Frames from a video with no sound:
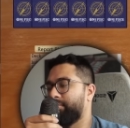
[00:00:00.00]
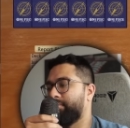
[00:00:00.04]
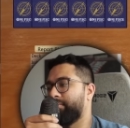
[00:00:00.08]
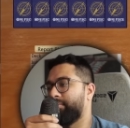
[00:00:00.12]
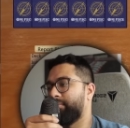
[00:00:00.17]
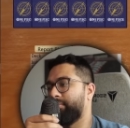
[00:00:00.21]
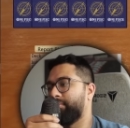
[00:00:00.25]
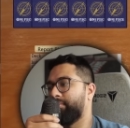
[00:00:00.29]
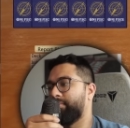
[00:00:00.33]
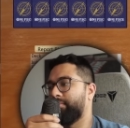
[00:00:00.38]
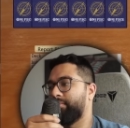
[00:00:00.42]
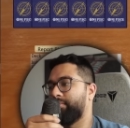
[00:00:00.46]

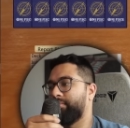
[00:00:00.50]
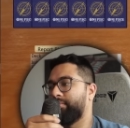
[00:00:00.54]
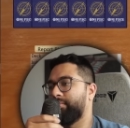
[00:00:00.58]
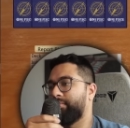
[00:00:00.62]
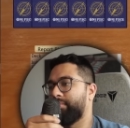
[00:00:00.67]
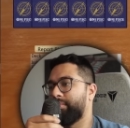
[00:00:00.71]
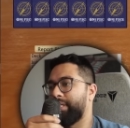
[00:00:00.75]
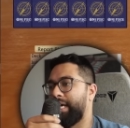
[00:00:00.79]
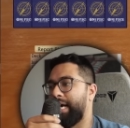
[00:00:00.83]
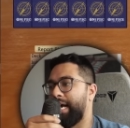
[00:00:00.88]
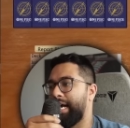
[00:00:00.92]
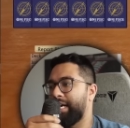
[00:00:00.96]
Hmm.
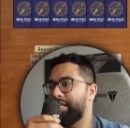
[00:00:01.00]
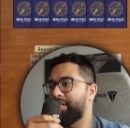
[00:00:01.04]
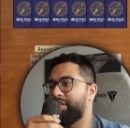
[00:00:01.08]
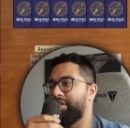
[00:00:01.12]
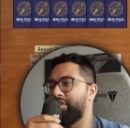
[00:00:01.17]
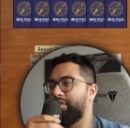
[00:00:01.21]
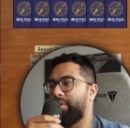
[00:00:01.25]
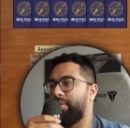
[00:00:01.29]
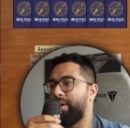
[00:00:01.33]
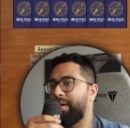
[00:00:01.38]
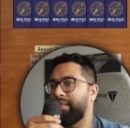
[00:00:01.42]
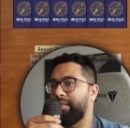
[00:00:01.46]
I
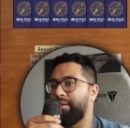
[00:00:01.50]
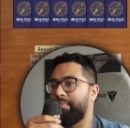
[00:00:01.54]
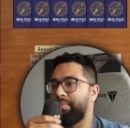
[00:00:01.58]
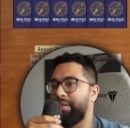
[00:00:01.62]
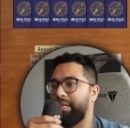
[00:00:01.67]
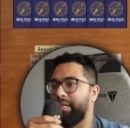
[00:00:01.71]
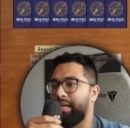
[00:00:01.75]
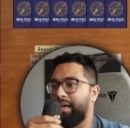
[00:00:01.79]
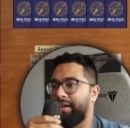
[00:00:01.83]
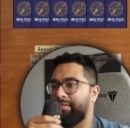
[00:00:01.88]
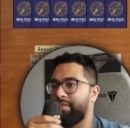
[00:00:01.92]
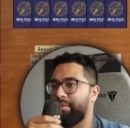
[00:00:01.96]
actually don't want the
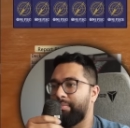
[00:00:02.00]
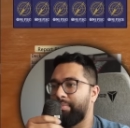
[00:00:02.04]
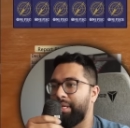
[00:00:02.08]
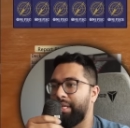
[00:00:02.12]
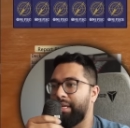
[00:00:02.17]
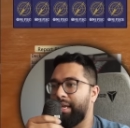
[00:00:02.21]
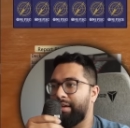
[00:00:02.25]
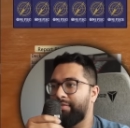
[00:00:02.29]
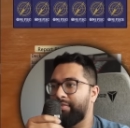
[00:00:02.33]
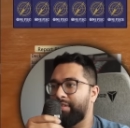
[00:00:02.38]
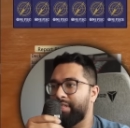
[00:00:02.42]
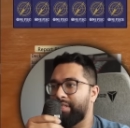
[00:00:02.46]
Pilaf. The
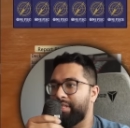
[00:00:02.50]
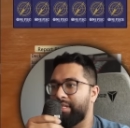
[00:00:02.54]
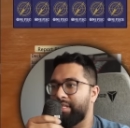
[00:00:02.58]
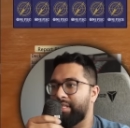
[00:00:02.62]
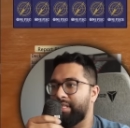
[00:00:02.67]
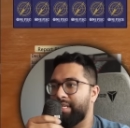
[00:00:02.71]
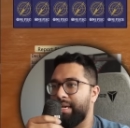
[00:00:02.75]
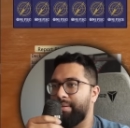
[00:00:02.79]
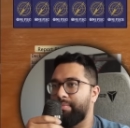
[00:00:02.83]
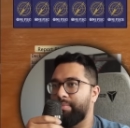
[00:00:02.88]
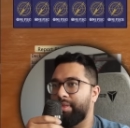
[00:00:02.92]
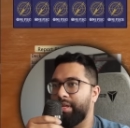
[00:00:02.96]
Pilaf does the
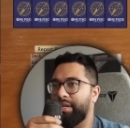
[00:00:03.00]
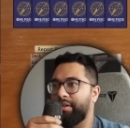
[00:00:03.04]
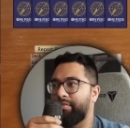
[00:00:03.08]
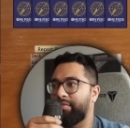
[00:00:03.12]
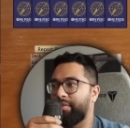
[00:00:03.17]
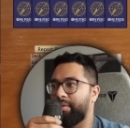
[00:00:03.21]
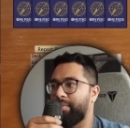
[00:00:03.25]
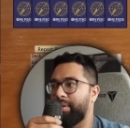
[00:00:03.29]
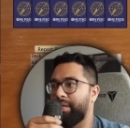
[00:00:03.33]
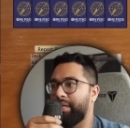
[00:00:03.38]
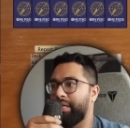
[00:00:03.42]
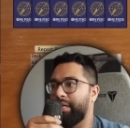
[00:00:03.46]
same thing
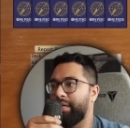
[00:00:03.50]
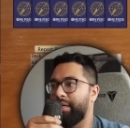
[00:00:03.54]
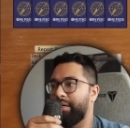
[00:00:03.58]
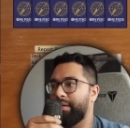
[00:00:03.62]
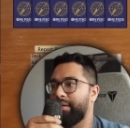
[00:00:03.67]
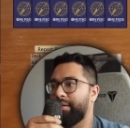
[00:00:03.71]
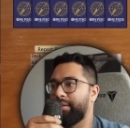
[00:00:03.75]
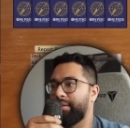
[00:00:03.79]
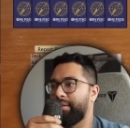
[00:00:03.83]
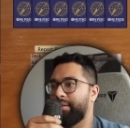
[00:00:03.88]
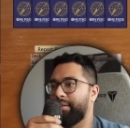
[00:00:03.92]
for me here.